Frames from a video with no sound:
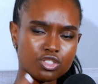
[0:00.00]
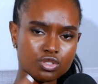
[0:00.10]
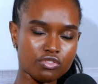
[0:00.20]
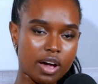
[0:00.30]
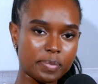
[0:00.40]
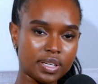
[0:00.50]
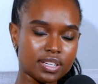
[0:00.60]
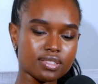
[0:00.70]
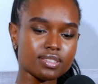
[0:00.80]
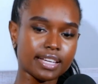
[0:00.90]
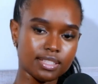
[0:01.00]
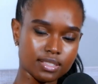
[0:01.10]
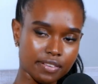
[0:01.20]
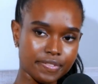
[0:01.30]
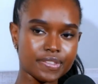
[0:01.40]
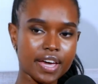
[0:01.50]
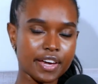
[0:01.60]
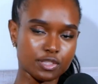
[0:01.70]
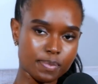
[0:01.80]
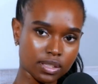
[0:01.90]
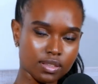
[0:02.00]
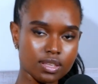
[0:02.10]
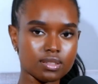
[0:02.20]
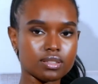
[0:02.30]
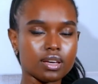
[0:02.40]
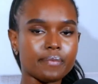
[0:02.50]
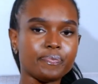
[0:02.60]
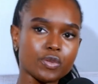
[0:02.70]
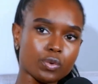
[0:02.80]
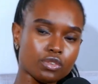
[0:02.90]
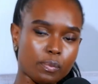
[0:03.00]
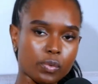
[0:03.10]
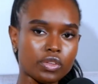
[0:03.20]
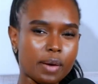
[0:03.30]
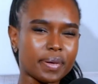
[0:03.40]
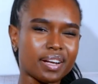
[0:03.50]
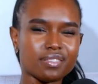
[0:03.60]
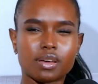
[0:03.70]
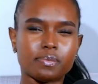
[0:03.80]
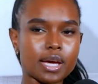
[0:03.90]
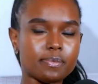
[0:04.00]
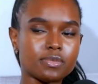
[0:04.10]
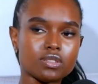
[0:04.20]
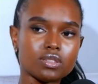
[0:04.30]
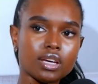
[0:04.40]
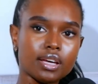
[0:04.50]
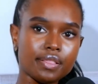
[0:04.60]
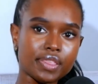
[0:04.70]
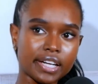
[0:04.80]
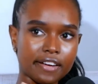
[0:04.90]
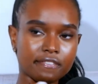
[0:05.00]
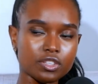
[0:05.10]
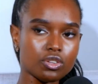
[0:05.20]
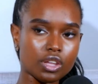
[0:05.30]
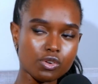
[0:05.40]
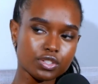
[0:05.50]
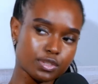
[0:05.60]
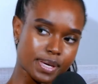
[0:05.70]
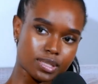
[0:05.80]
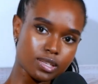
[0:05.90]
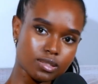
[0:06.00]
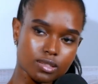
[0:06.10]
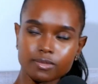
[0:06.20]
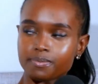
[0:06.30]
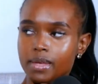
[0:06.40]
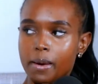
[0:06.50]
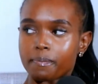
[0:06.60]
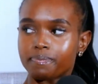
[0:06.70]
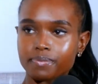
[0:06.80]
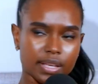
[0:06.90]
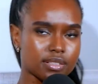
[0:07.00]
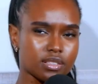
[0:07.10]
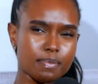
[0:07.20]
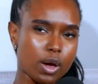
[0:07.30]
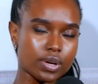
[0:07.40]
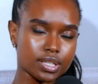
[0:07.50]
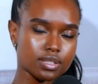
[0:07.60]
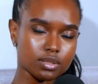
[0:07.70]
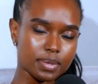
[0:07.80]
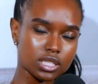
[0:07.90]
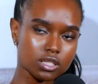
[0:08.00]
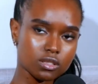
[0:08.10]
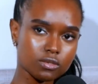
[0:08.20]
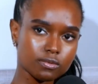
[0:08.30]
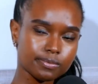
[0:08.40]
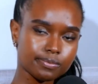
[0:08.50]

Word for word: versions of happiness is I deserve this, I expect this, this is what's supposed to happen. And sometimes that can fit you in the wrong spaces. Yeah. That's my own assessment.